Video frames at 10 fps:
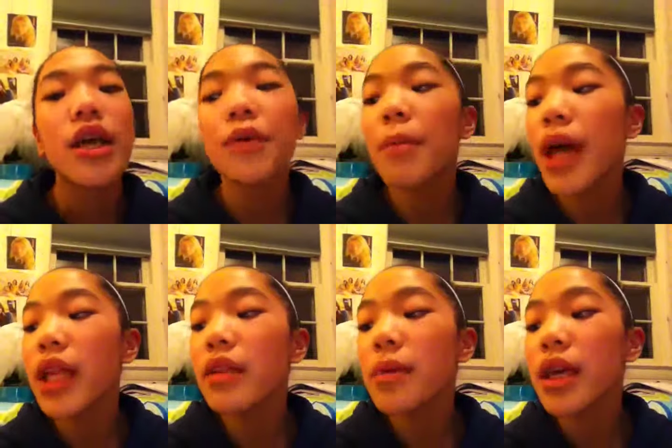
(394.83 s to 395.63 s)
it
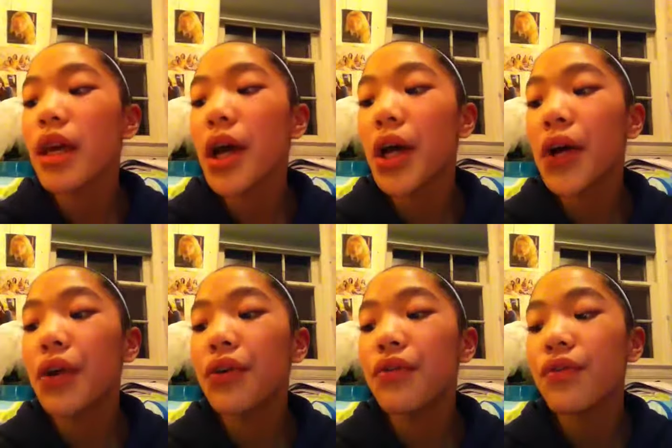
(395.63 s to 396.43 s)
reminds me
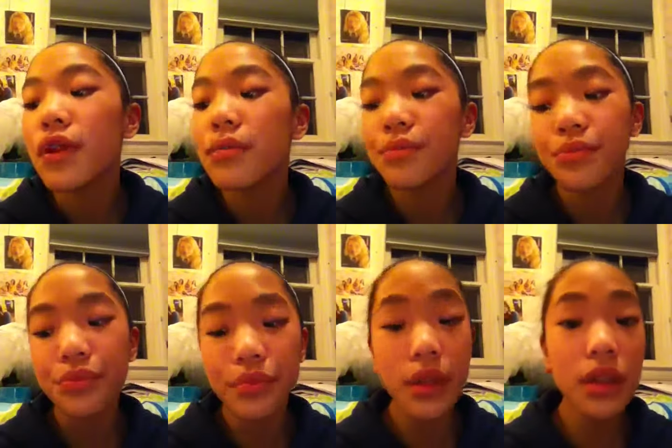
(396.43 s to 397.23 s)
of
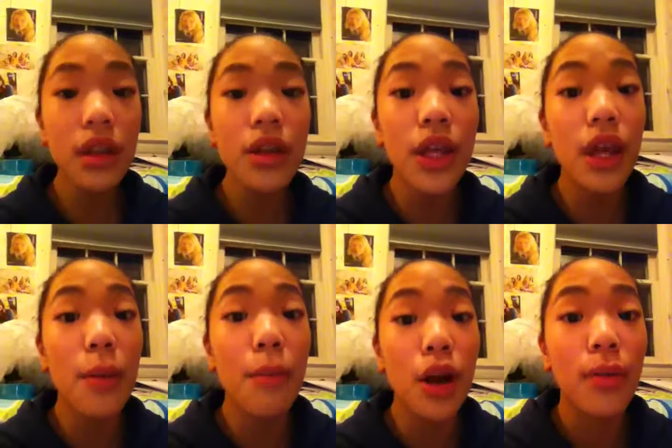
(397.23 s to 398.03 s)
like
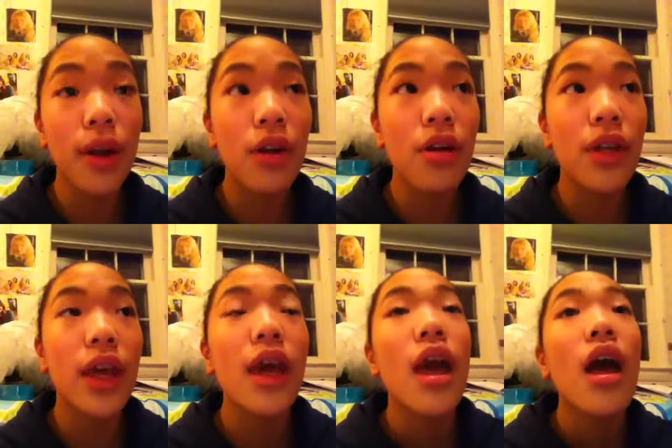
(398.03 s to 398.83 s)
a Barbie doll,
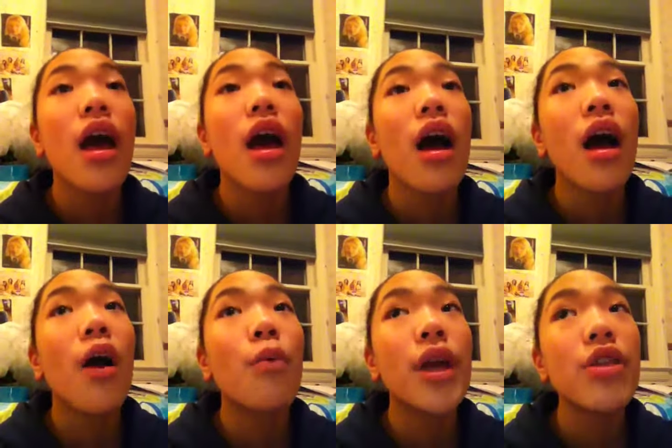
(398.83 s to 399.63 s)
like
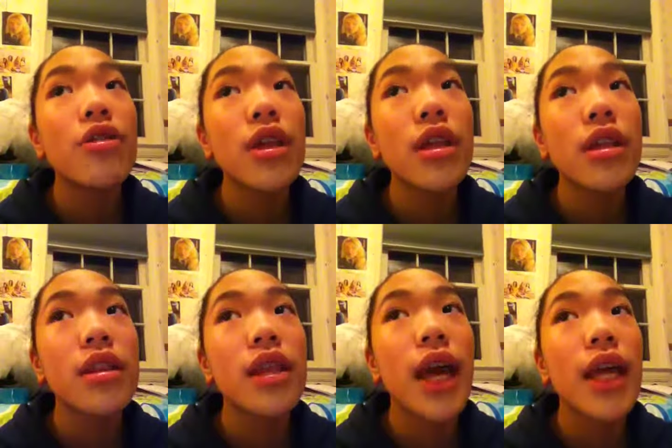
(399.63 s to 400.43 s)
a waitress
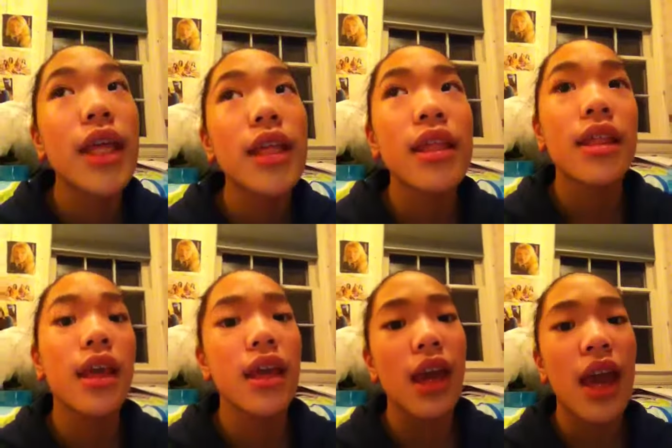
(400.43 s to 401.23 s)
that is
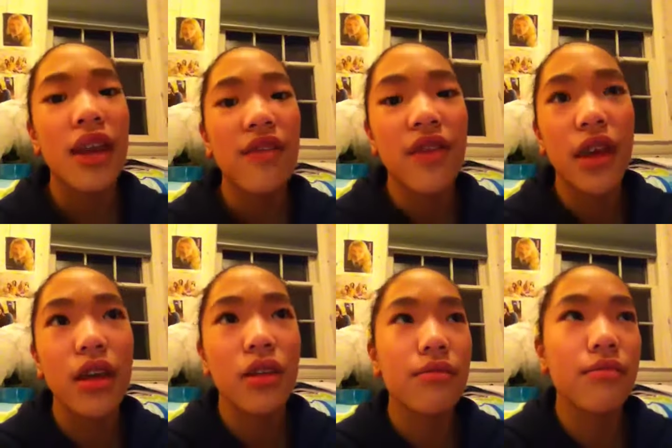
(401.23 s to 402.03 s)
like kind of
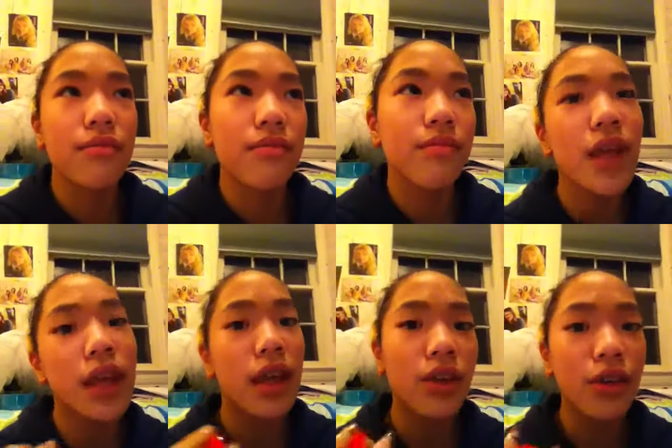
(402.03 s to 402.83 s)
like
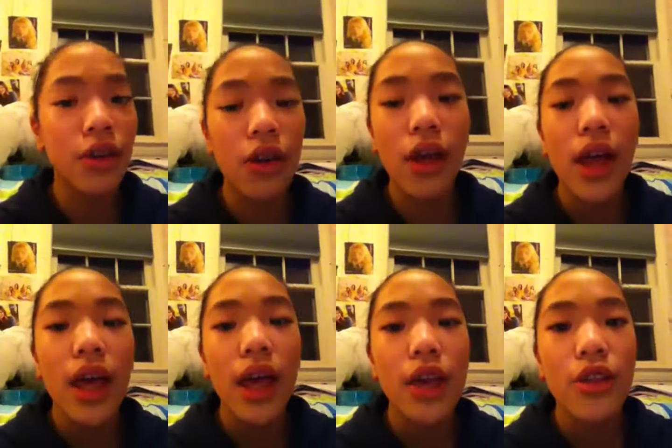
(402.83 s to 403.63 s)
the it girl
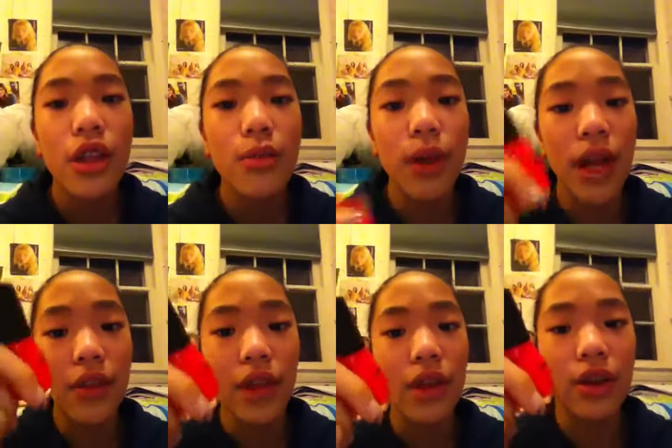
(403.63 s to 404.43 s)
and she's
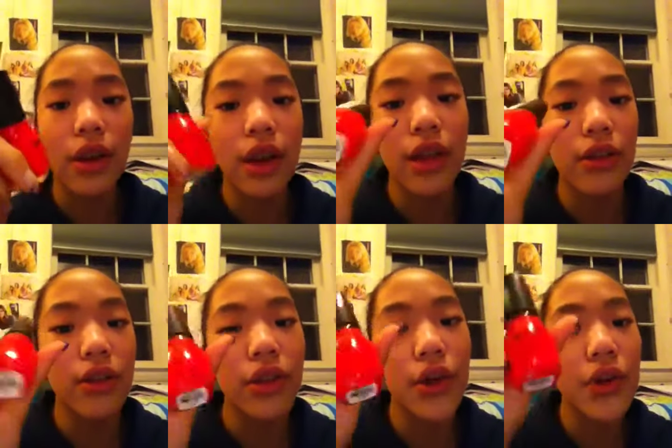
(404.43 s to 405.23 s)
wearing this on her nails.
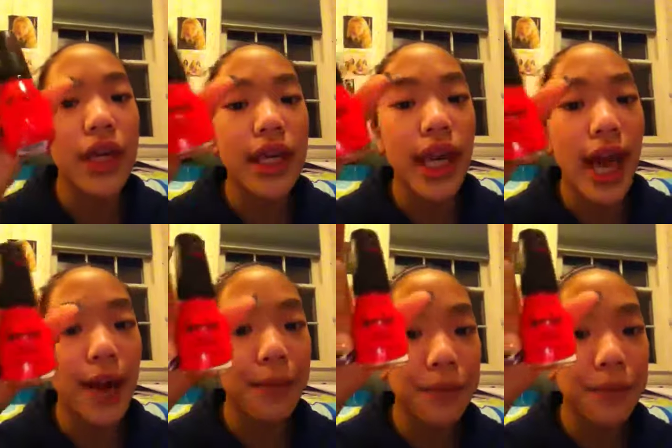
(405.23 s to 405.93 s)
So yeah.